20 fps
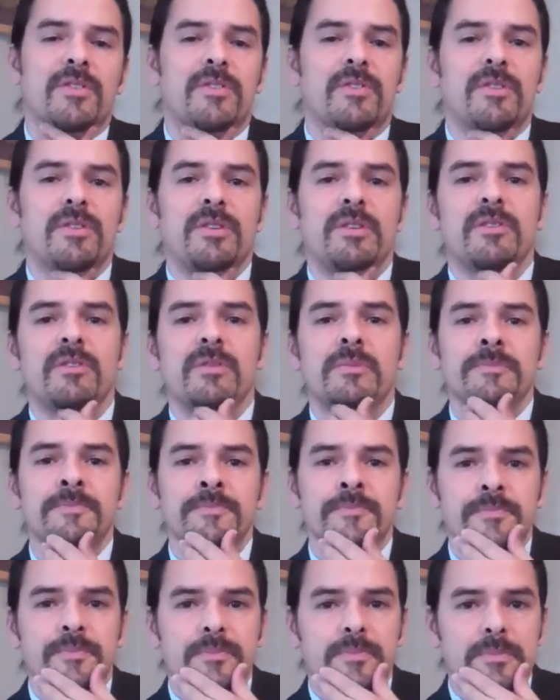attorneys.
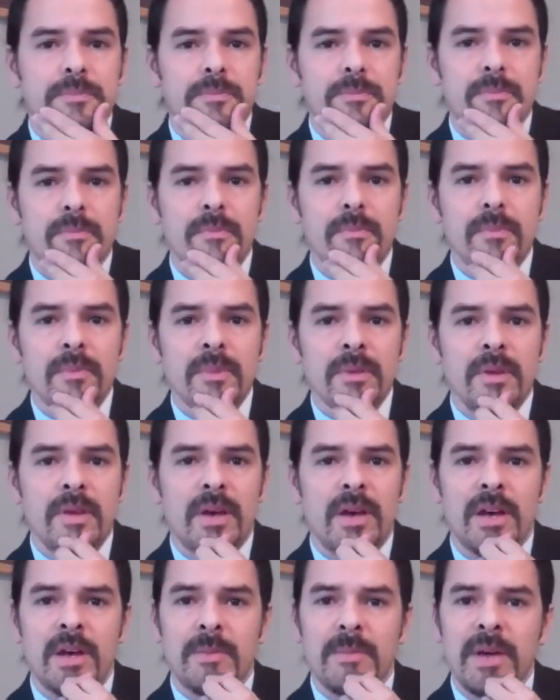
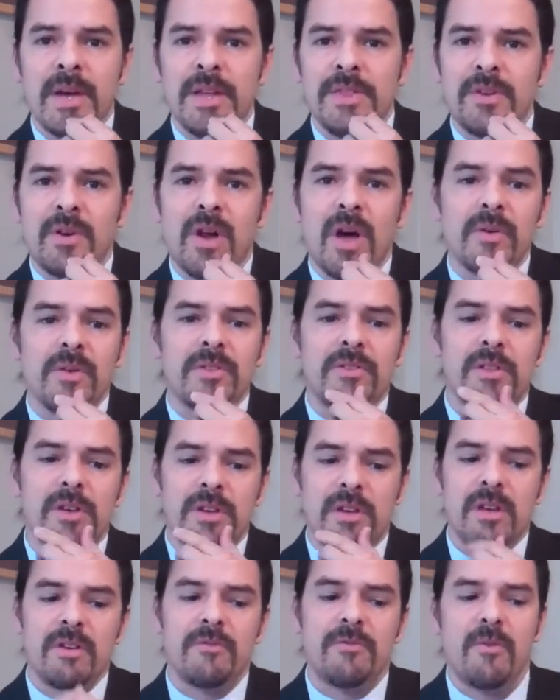And they're always
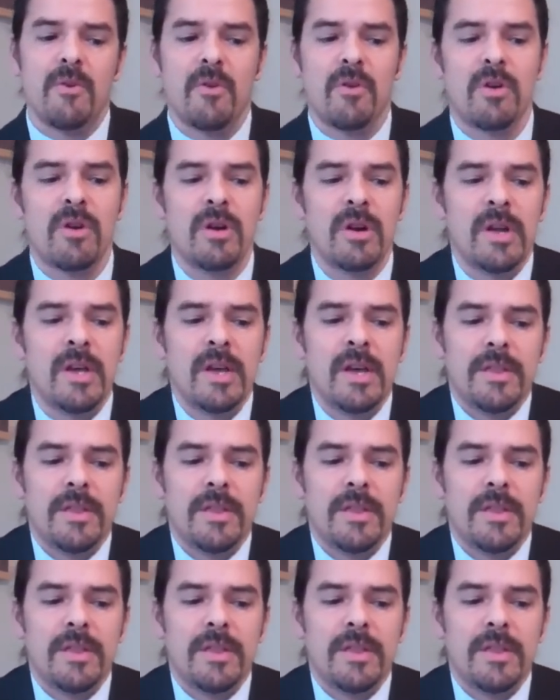looking for